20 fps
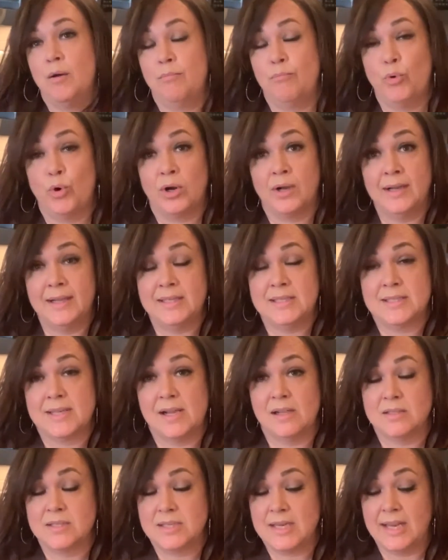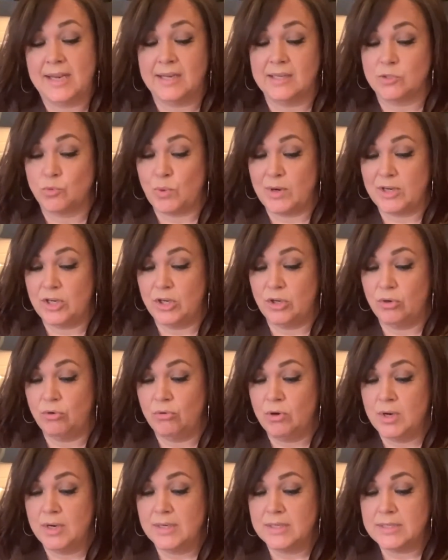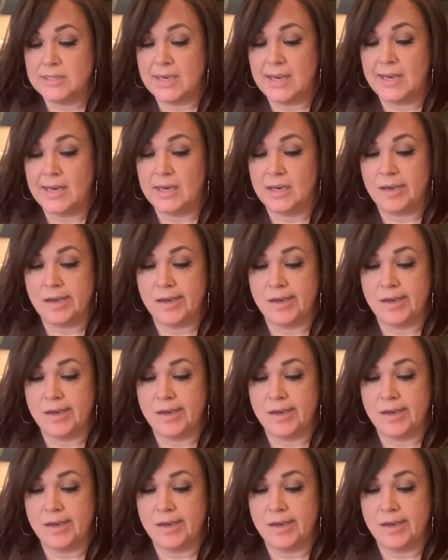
Bordelaise style steak is when you take,